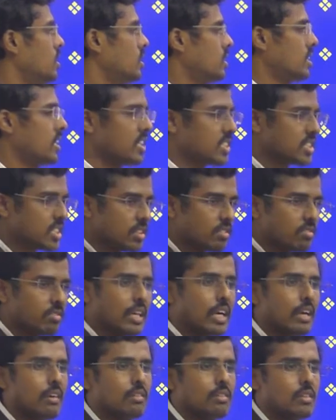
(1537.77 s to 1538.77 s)
tension we
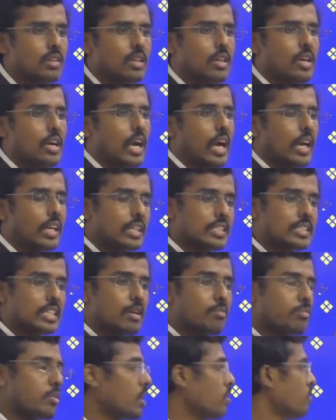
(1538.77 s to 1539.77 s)
have. At the
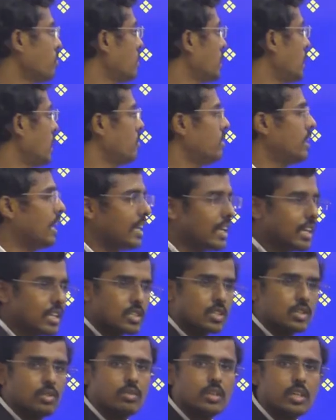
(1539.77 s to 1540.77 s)
same time, we have the
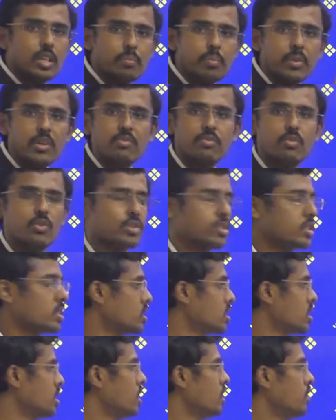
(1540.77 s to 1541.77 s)
adhesive gripping
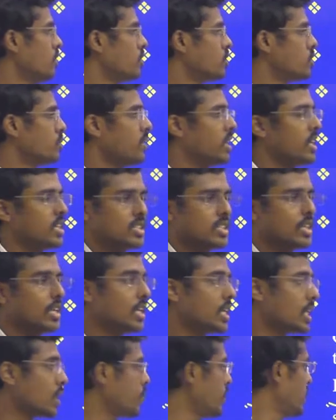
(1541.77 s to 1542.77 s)
forces which makes the
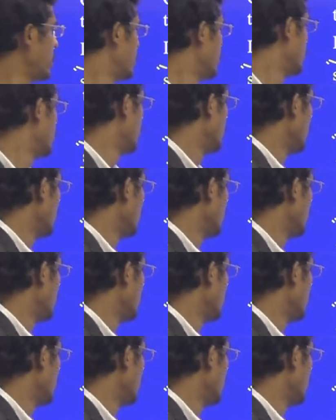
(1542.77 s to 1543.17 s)
liquid